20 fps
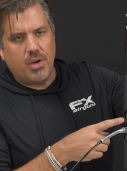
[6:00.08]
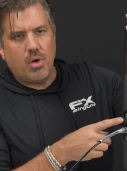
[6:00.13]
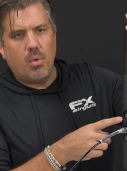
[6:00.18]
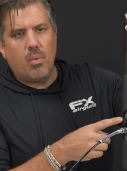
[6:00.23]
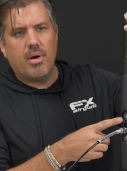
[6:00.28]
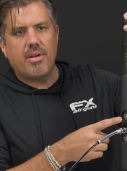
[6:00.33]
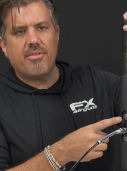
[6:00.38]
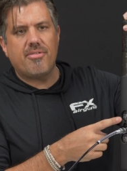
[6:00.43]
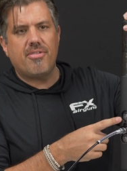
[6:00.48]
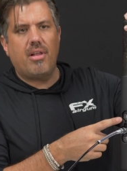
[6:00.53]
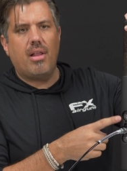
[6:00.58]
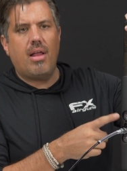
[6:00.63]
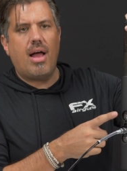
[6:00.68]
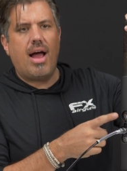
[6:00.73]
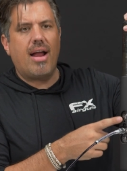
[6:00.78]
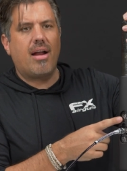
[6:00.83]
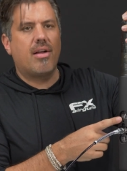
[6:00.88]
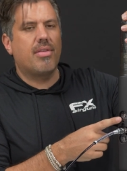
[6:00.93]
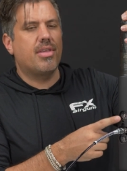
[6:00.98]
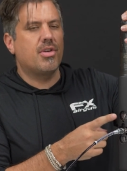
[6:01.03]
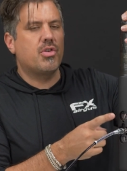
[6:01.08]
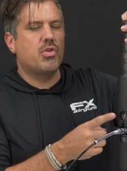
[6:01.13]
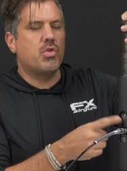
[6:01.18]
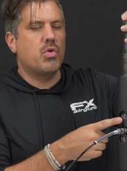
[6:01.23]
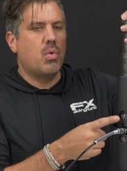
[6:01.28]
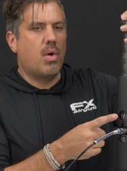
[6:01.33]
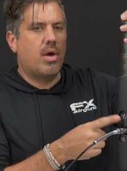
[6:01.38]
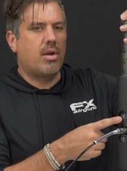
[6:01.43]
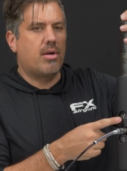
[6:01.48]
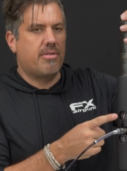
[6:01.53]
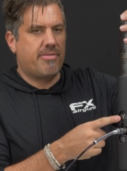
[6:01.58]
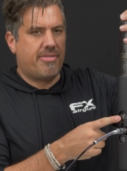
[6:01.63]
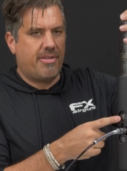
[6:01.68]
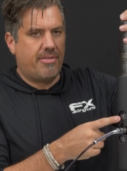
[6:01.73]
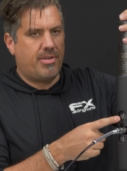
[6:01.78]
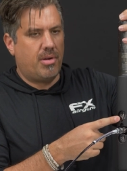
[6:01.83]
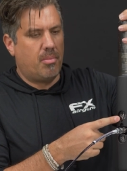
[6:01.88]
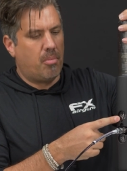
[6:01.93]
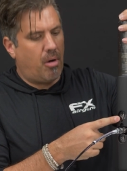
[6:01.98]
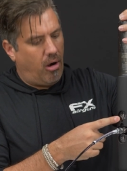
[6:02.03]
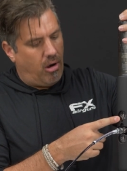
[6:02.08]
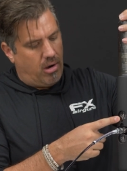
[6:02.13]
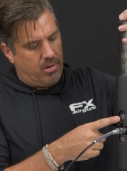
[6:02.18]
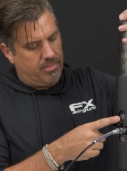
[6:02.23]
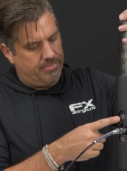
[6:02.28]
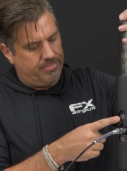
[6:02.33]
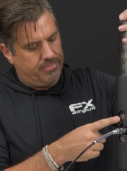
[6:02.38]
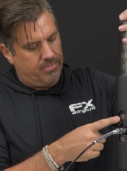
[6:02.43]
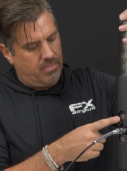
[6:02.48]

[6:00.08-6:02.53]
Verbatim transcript: you don't wanna fill higher than 250 bar.